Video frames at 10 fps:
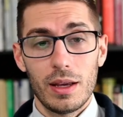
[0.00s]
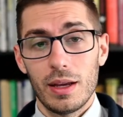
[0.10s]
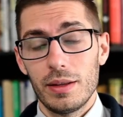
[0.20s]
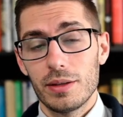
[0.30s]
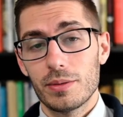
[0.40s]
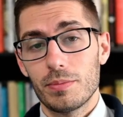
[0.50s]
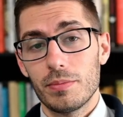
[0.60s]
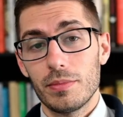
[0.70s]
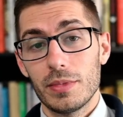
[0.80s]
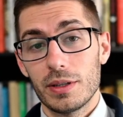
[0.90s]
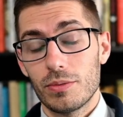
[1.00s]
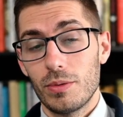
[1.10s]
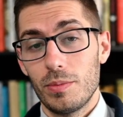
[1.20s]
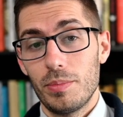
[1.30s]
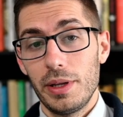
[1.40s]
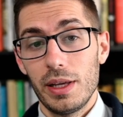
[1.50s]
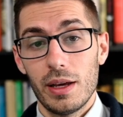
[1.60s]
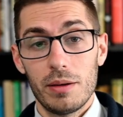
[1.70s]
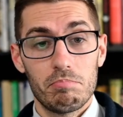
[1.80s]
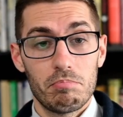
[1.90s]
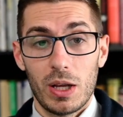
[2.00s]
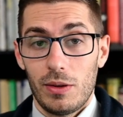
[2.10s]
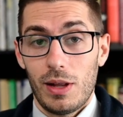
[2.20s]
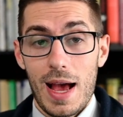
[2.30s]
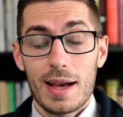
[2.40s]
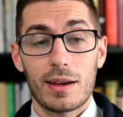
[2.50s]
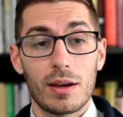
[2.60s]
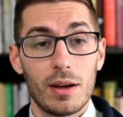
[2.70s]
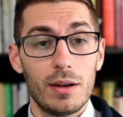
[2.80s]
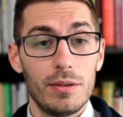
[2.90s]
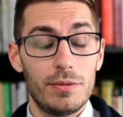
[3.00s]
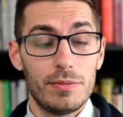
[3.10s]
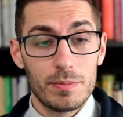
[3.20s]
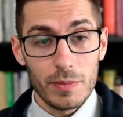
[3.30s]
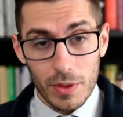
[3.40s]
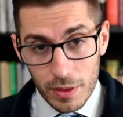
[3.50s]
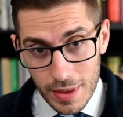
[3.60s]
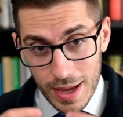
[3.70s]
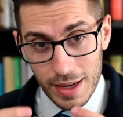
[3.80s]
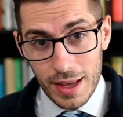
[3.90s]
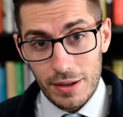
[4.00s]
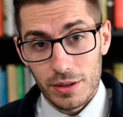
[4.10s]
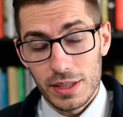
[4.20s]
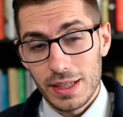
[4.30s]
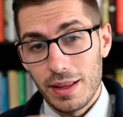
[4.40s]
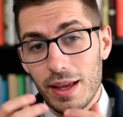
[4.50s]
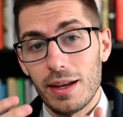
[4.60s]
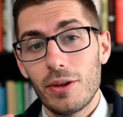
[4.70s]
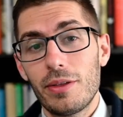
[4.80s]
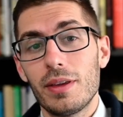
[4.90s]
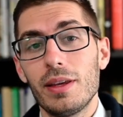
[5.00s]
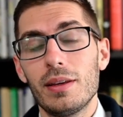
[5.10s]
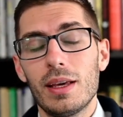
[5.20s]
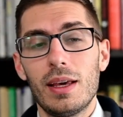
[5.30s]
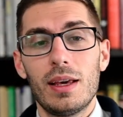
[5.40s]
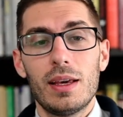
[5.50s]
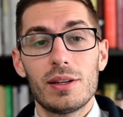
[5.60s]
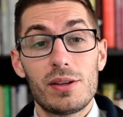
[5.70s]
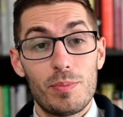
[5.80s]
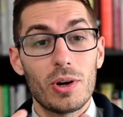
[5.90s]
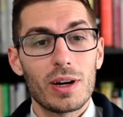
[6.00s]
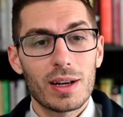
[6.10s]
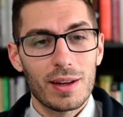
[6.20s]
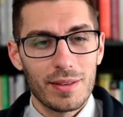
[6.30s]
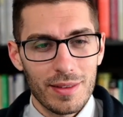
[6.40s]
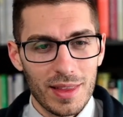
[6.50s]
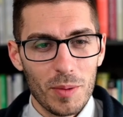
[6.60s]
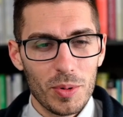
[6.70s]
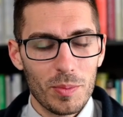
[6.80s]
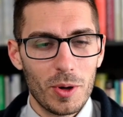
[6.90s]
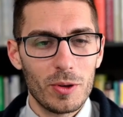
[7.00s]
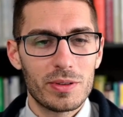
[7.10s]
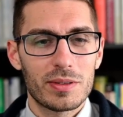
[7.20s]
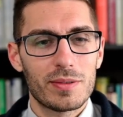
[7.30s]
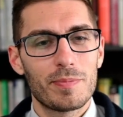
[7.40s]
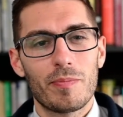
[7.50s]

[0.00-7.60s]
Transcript: and this this would be a a lack of that energy, that healthy spark that promotes